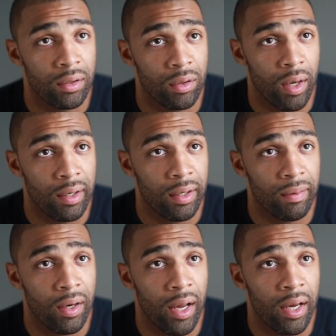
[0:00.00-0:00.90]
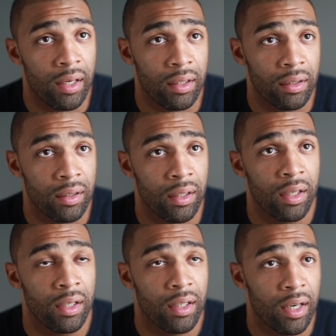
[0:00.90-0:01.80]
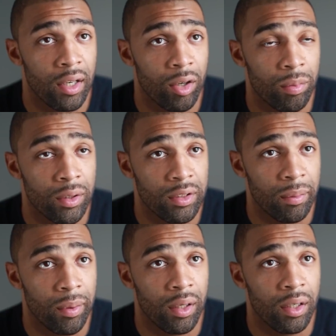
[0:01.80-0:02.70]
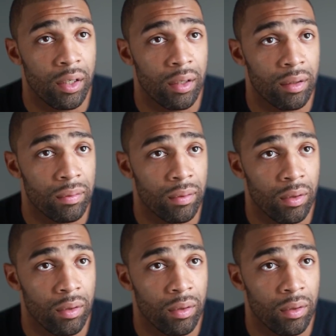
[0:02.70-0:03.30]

you know, I never had and kind of help the stability of,